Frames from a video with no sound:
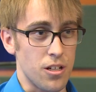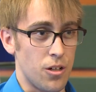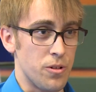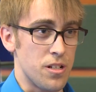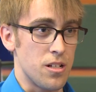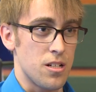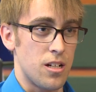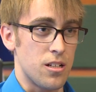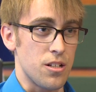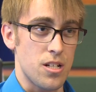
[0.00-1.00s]
that go into
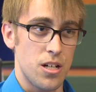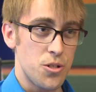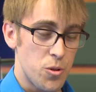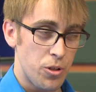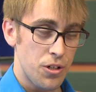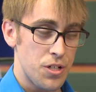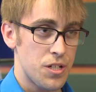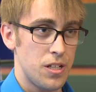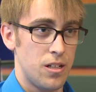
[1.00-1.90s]
deciding the size, to be honest.